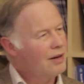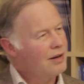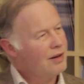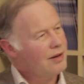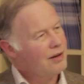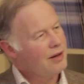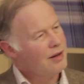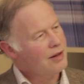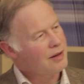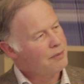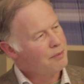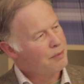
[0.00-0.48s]

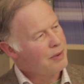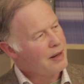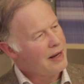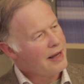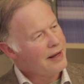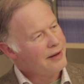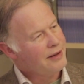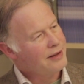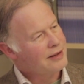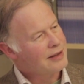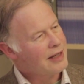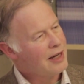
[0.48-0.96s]
No, the
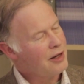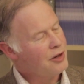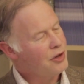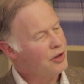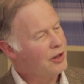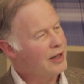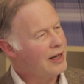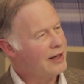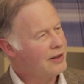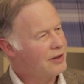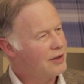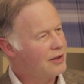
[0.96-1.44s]
plan is how you
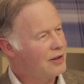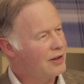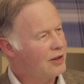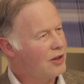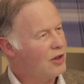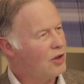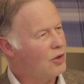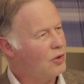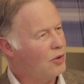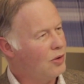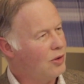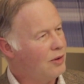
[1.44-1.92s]
get to the
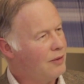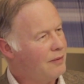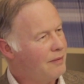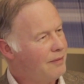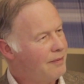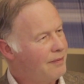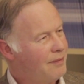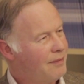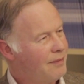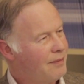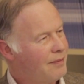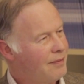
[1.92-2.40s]
goal.
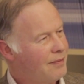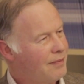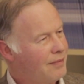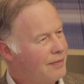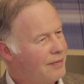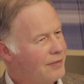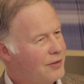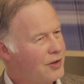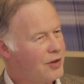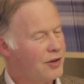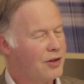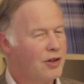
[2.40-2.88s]

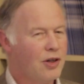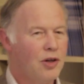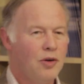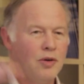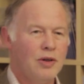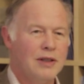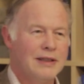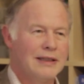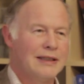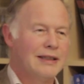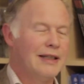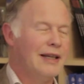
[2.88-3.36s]
So the
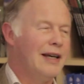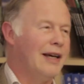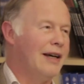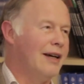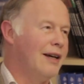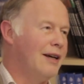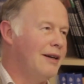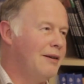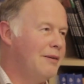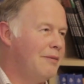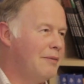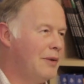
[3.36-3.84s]
goal is
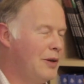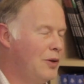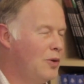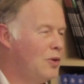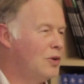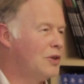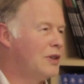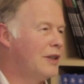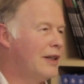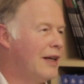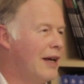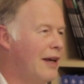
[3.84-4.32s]
there, but in
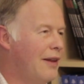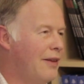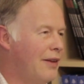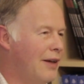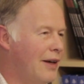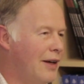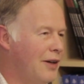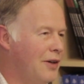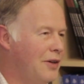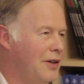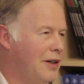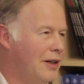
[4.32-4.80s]
order to get
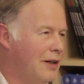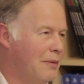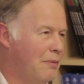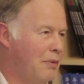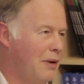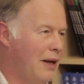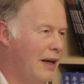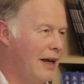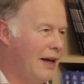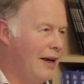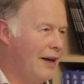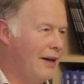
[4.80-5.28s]
there, you need a
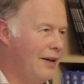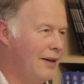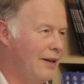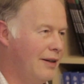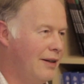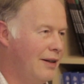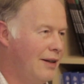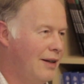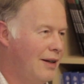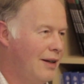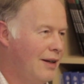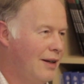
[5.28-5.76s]
plan.
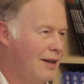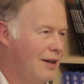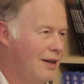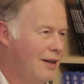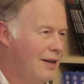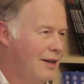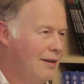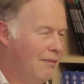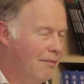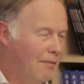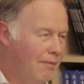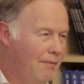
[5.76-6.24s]

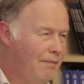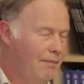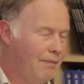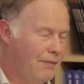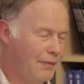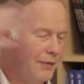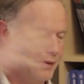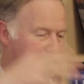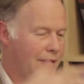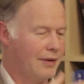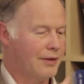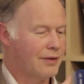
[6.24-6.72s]

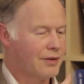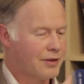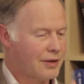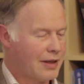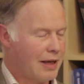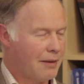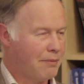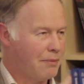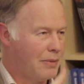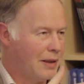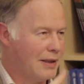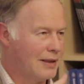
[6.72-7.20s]

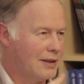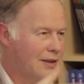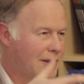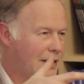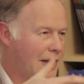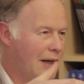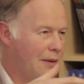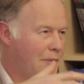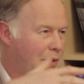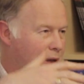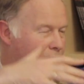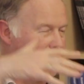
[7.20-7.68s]
Step by
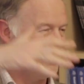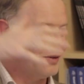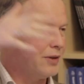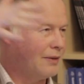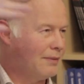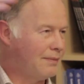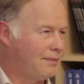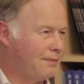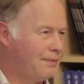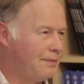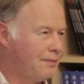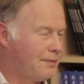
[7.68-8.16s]
step, you have to
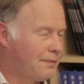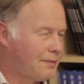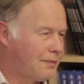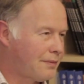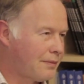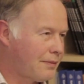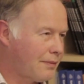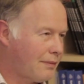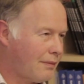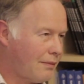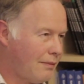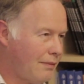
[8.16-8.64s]

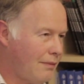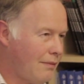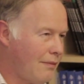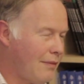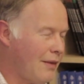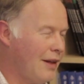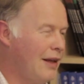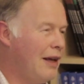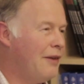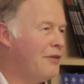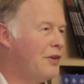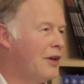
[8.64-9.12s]

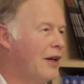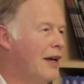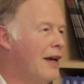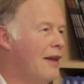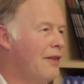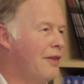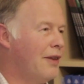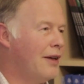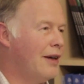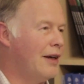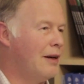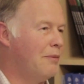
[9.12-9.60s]

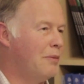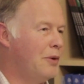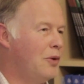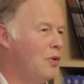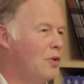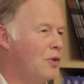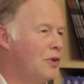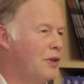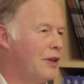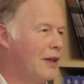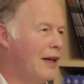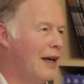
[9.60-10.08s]
get there, but in
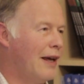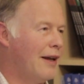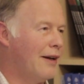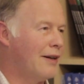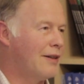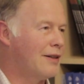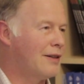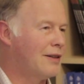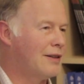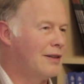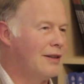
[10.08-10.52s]
order to get